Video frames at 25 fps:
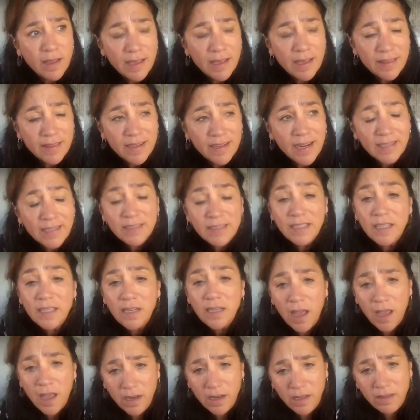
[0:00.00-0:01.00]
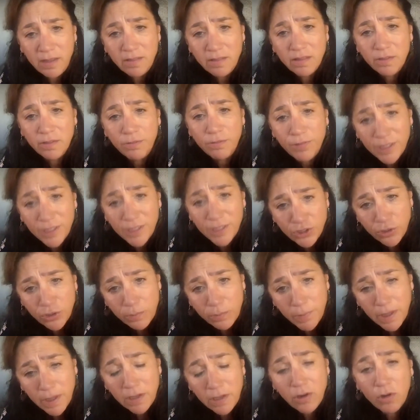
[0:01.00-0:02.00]
In the 1990s, the
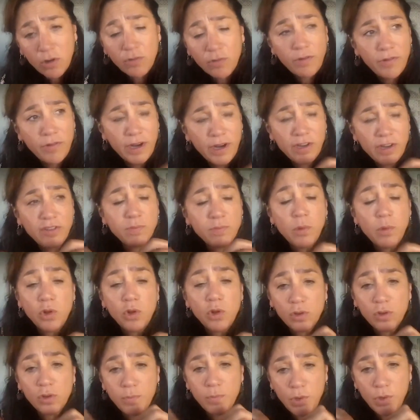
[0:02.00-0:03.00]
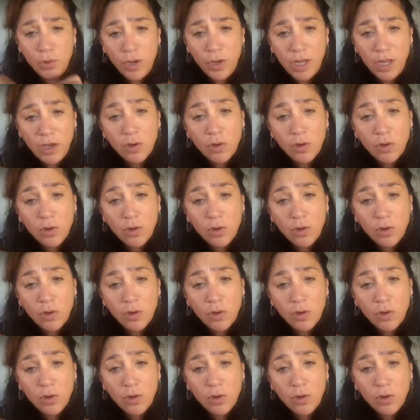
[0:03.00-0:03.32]
fishermen of a very small community